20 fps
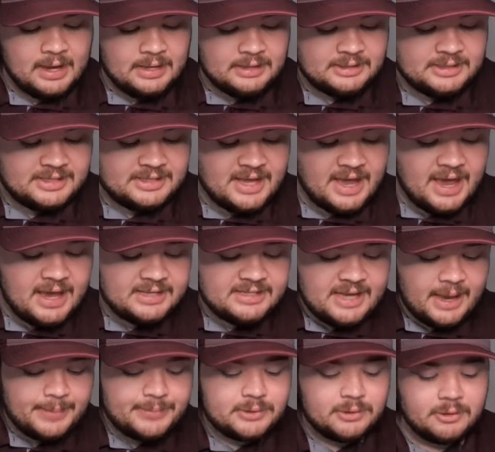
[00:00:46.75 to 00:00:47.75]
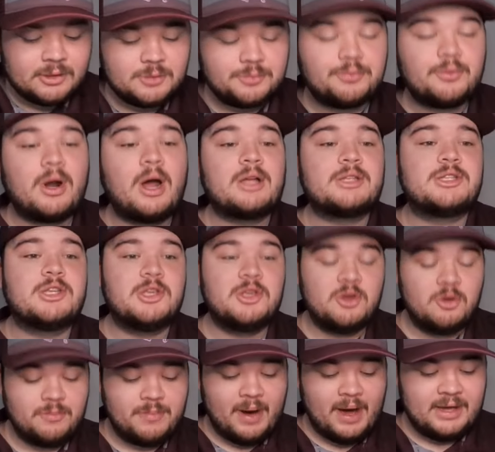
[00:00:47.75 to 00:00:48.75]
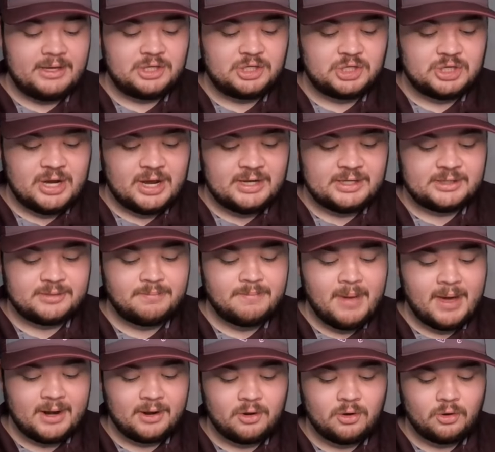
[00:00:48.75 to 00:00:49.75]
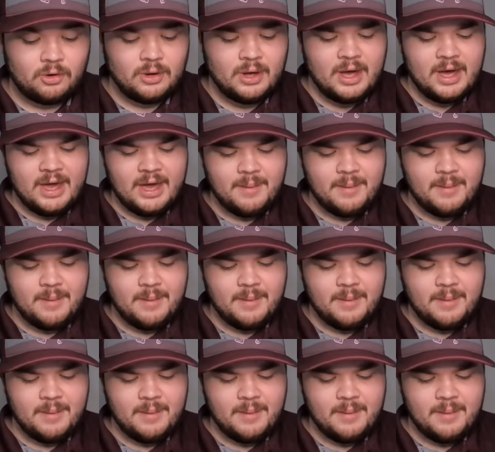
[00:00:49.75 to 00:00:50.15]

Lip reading: Today's episode is brought to you by Jace Medical.